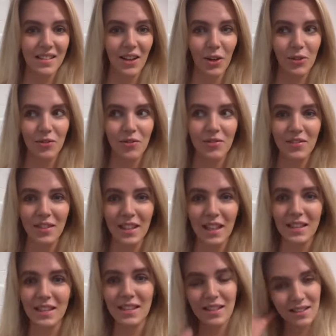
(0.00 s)
No?
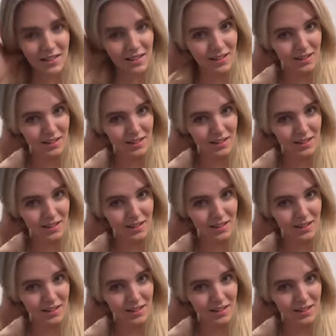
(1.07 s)
Yes?